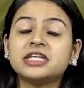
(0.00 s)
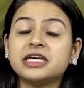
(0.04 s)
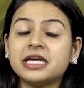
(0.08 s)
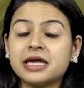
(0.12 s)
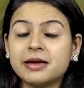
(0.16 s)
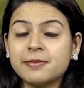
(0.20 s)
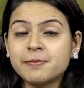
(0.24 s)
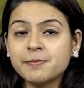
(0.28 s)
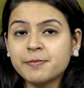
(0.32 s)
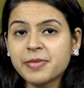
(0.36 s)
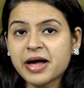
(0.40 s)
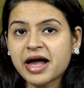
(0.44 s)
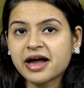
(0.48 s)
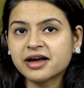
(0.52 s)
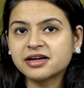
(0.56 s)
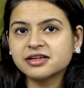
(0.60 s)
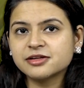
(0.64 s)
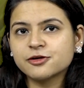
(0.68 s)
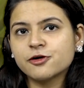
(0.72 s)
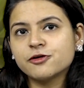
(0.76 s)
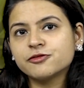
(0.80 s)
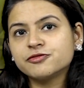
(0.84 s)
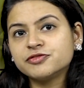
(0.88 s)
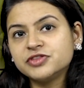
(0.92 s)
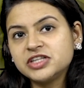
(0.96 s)
The impact
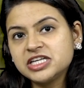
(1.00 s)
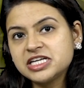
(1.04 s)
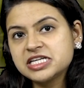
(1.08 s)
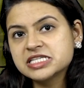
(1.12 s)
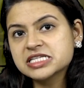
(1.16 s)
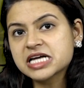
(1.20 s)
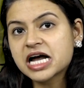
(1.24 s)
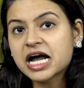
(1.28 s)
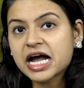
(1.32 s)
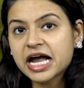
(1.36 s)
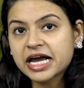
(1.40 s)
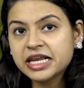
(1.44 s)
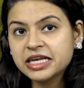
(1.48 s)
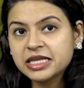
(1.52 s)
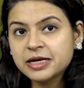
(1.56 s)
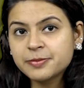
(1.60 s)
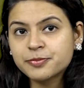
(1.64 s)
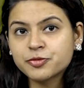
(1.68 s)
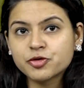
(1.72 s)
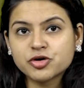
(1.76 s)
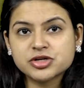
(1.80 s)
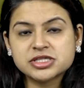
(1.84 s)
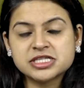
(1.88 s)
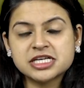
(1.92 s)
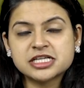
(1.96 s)
of these highly
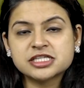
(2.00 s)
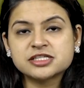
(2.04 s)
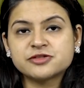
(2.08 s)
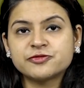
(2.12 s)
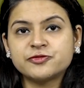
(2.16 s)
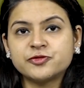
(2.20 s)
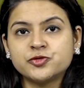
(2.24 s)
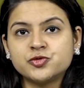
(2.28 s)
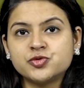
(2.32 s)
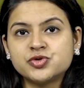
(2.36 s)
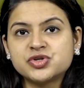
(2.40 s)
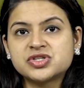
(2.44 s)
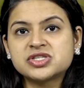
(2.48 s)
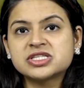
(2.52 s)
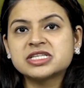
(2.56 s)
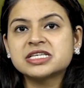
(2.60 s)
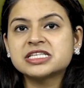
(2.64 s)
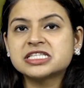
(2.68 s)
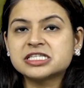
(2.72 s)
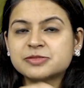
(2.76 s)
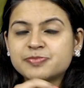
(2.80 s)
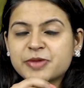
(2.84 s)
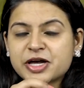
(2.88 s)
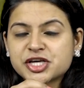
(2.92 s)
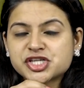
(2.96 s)
processed foods,
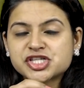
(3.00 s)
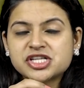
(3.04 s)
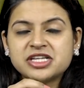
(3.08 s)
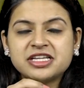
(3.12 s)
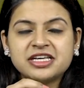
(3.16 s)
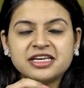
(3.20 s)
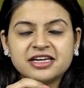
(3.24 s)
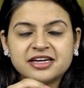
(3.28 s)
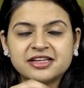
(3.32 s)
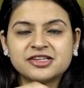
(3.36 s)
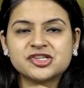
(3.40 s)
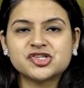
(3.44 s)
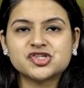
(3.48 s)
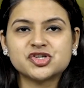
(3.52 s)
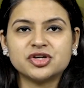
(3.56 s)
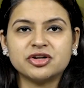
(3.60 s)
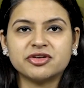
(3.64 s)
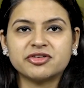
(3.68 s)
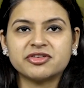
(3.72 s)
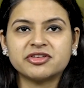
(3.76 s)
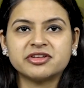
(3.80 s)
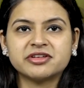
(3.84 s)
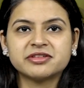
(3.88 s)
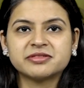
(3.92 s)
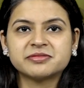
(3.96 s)
especially in
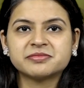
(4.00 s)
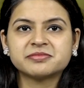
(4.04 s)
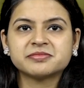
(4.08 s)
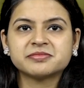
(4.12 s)
children.